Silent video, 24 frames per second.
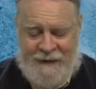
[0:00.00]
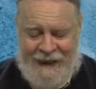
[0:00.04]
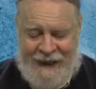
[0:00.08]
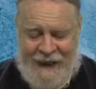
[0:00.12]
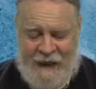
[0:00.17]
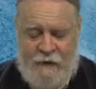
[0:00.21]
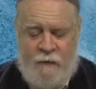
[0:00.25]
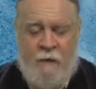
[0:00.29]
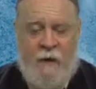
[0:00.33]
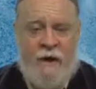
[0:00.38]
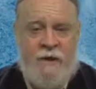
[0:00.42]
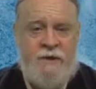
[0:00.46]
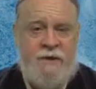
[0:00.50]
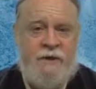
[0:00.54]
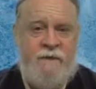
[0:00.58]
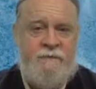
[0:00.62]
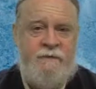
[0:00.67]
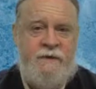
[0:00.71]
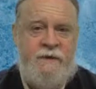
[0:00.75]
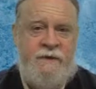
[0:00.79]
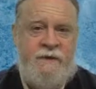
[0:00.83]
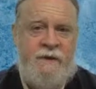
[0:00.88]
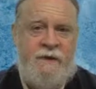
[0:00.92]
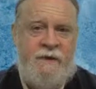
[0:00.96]
hand washing
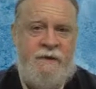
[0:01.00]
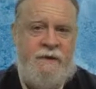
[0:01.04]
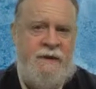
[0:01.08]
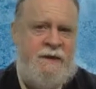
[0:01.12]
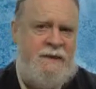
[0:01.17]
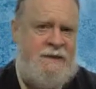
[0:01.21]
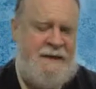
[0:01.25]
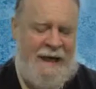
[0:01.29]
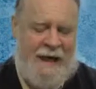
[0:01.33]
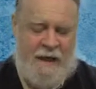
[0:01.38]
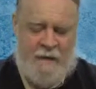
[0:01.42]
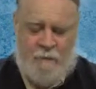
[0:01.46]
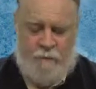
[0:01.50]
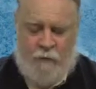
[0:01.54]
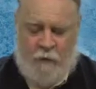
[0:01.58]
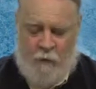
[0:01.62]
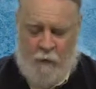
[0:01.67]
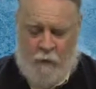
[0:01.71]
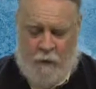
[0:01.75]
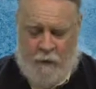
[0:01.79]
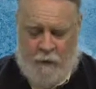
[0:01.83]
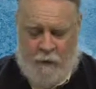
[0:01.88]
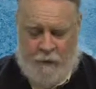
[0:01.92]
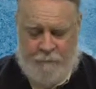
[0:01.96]
facilities, and
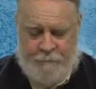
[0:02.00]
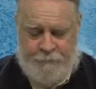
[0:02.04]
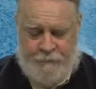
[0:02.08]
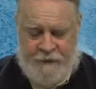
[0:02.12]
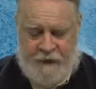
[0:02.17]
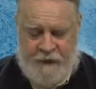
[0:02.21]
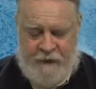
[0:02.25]
more.